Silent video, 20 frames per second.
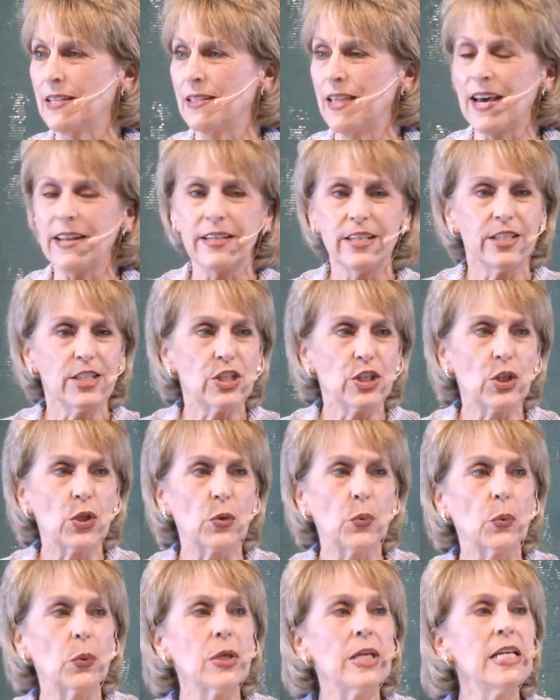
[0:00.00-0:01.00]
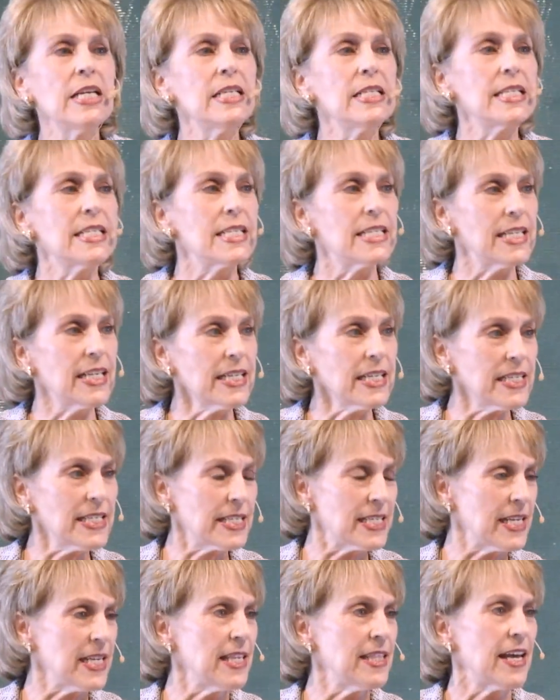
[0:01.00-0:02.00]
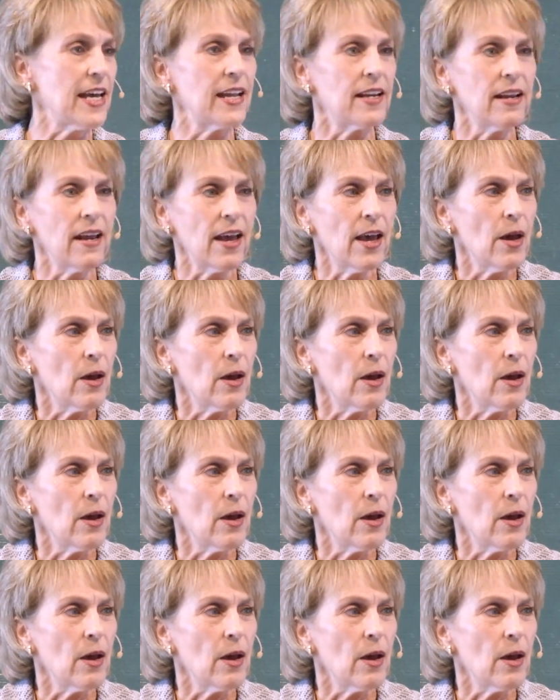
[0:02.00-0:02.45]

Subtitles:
that is 360, that